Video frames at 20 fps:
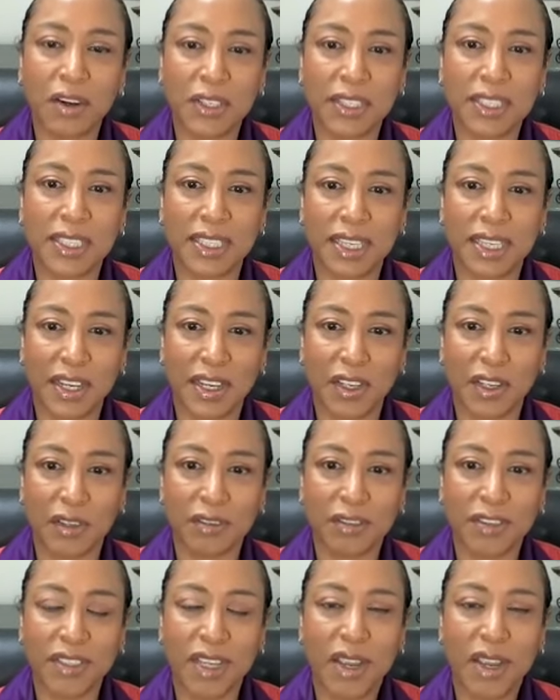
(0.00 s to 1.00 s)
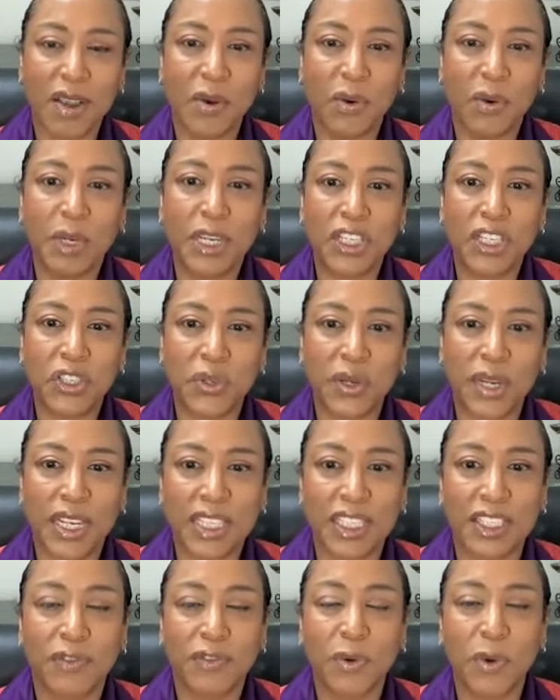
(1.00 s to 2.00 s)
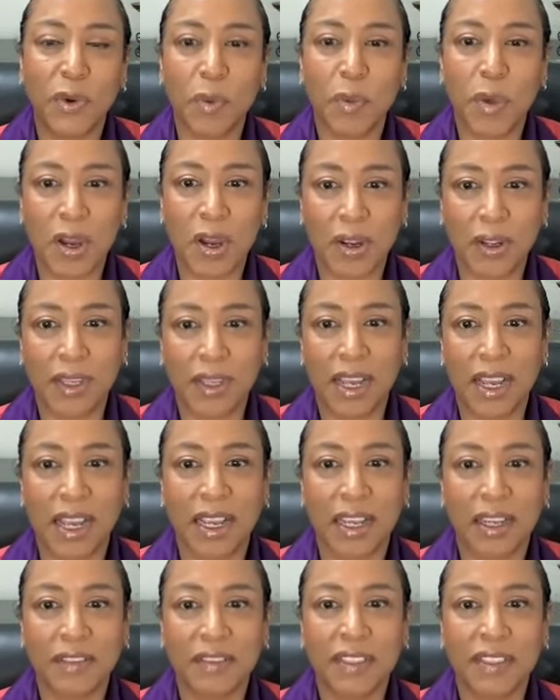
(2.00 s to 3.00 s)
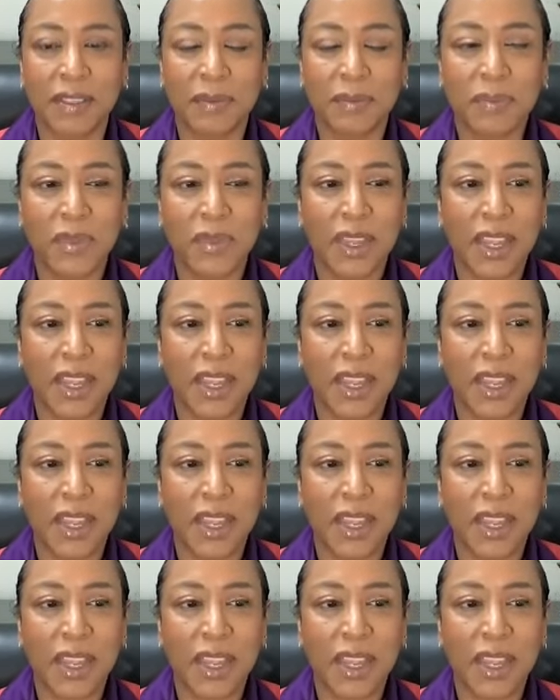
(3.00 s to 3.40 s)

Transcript: ourselves, we transform our lives.